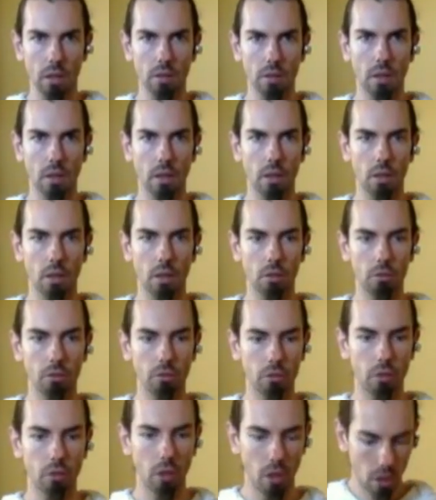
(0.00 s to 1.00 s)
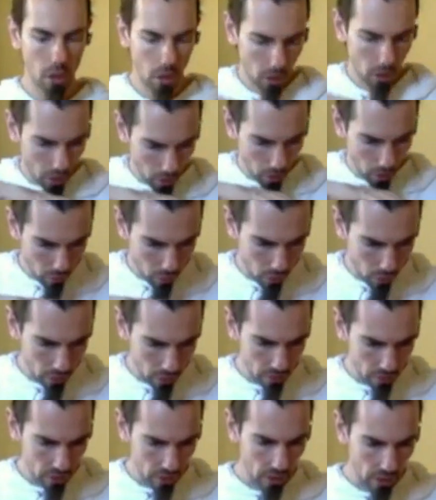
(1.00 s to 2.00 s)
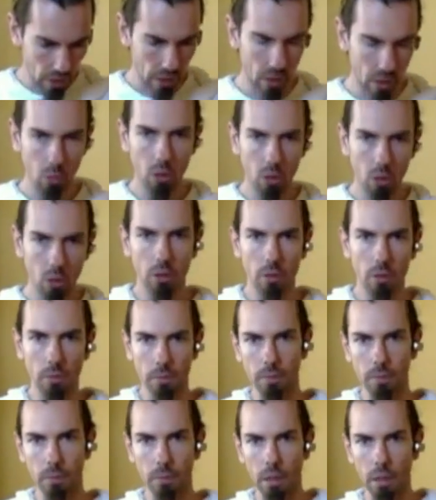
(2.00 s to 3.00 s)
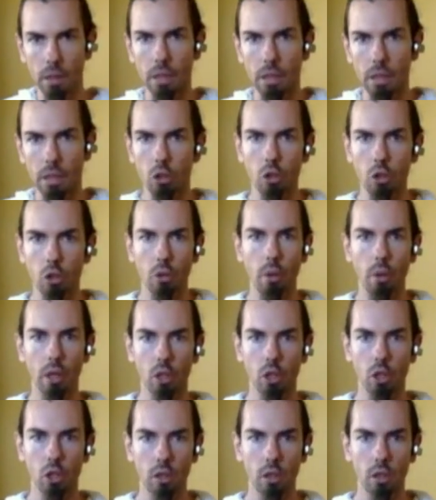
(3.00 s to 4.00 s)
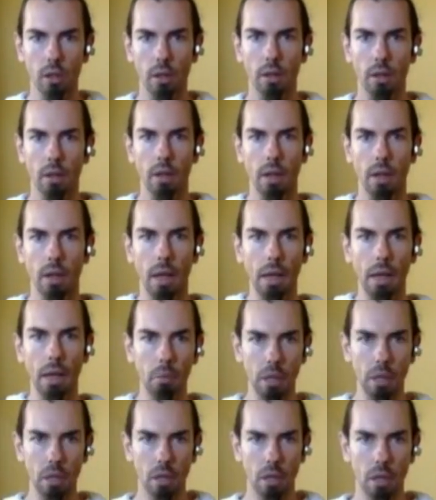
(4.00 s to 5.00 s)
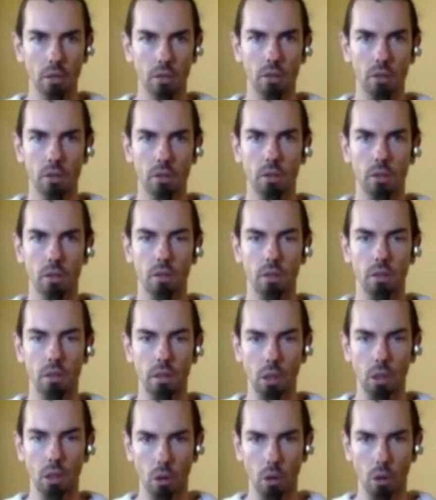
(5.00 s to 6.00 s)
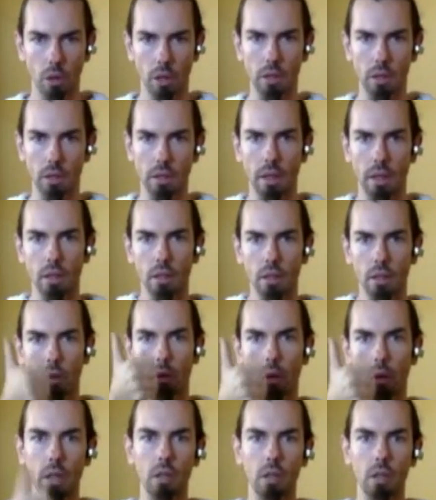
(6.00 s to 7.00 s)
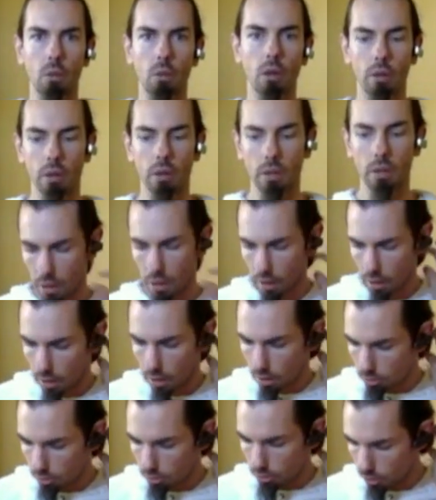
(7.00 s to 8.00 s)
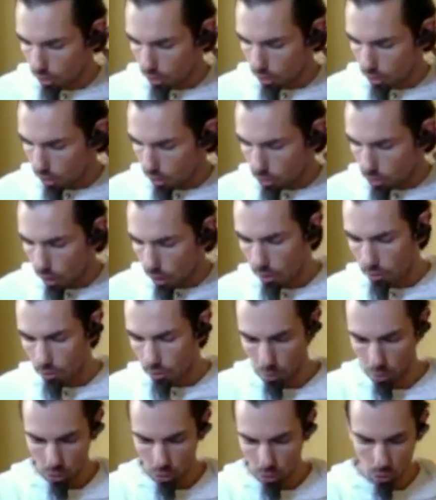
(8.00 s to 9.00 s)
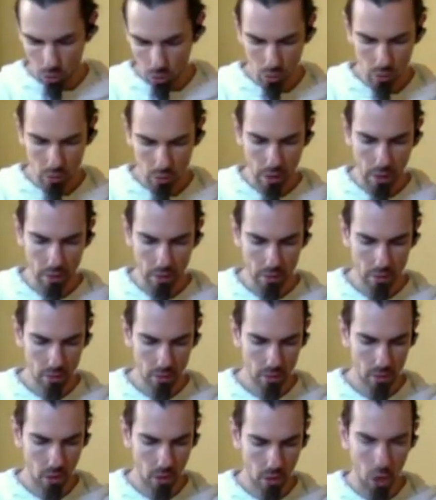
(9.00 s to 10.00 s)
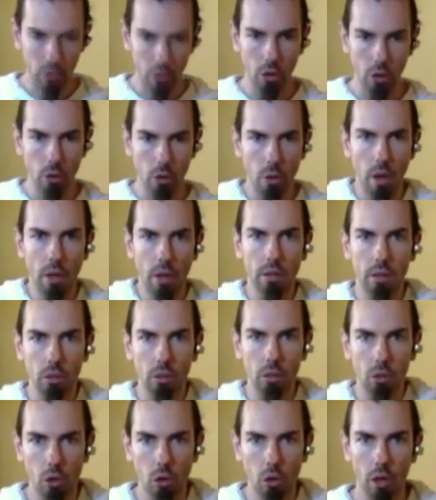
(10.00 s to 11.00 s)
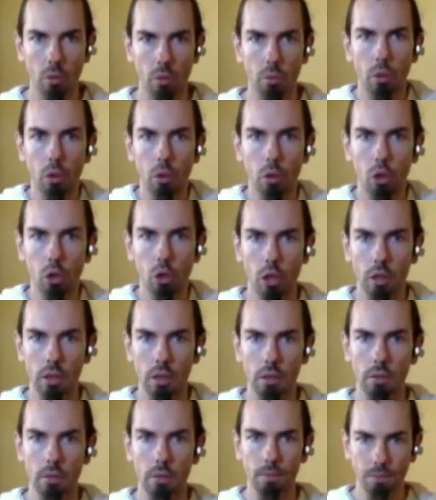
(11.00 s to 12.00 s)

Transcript: is kind of compressing inward in each direction, and because the organ can go anywhere, it's like if you have a balloon that's on the ground and you try to push on it,